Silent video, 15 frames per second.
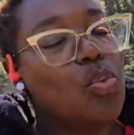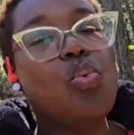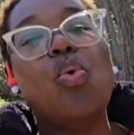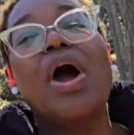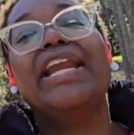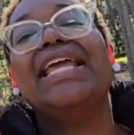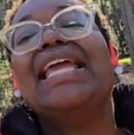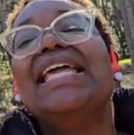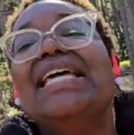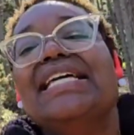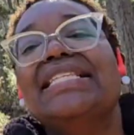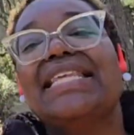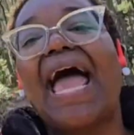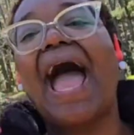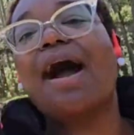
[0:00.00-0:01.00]
what
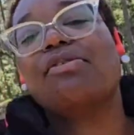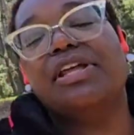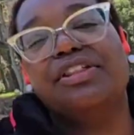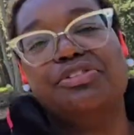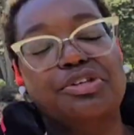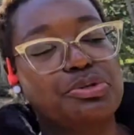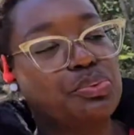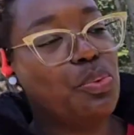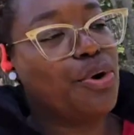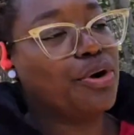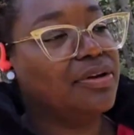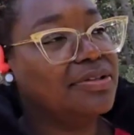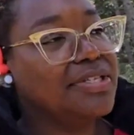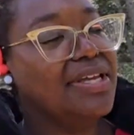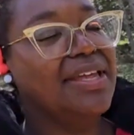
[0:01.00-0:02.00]
is out in this
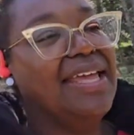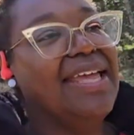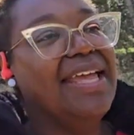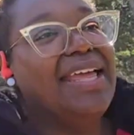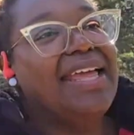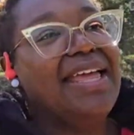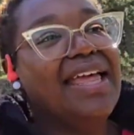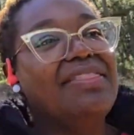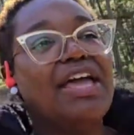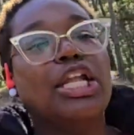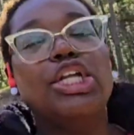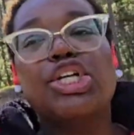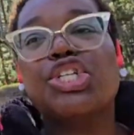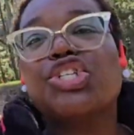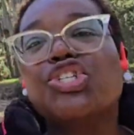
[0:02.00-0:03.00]
world
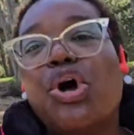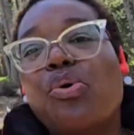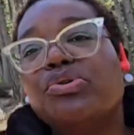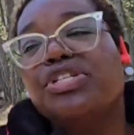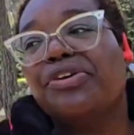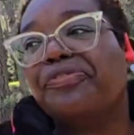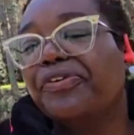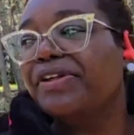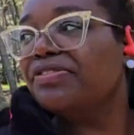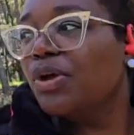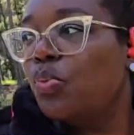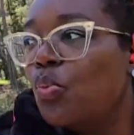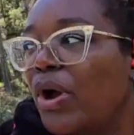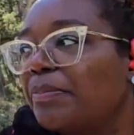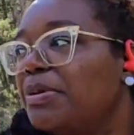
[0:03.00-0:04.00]
that looks so different
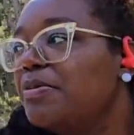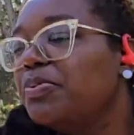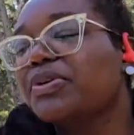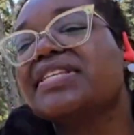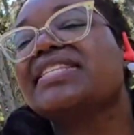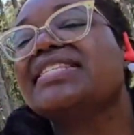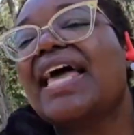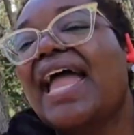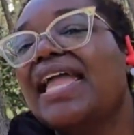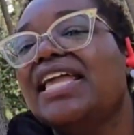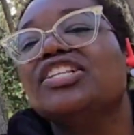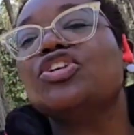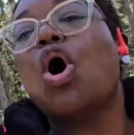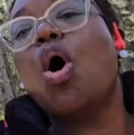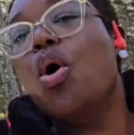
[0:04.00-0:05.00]
than what people say
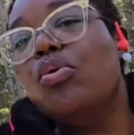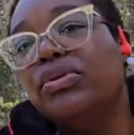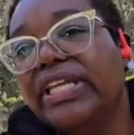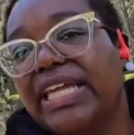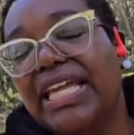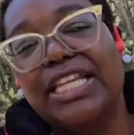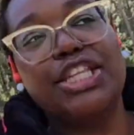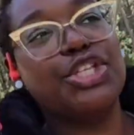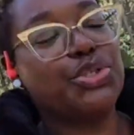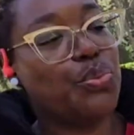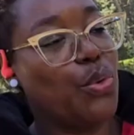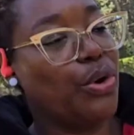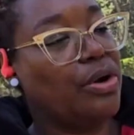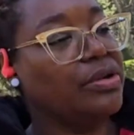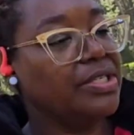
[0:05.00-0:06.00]
is only in this
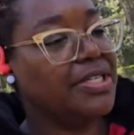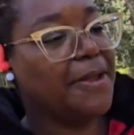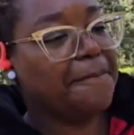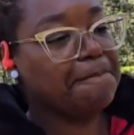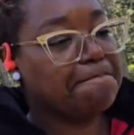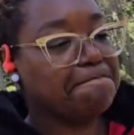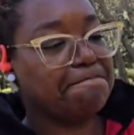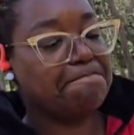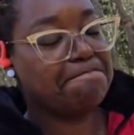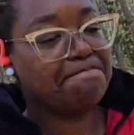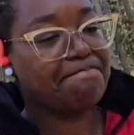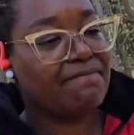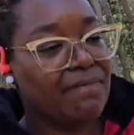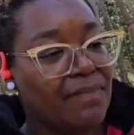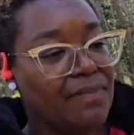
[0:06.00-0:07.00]
world.
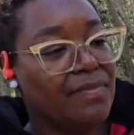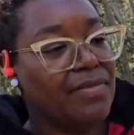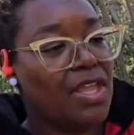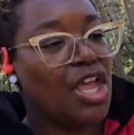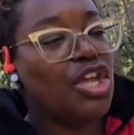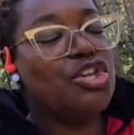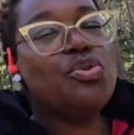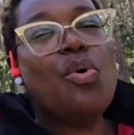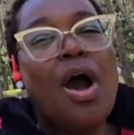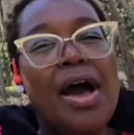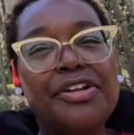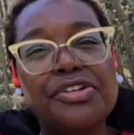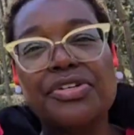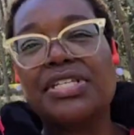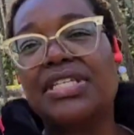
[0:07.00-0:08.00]
You
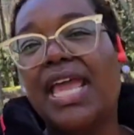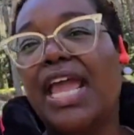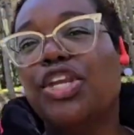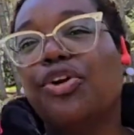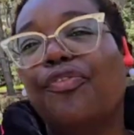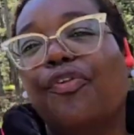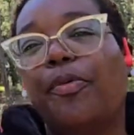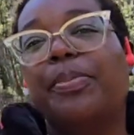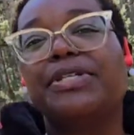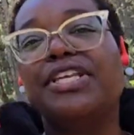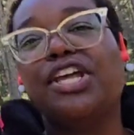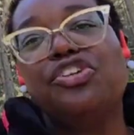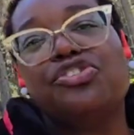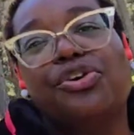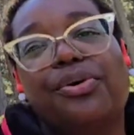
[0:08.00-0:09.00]
understand your full
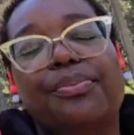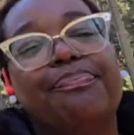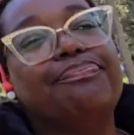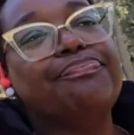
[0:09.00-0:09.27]
potential.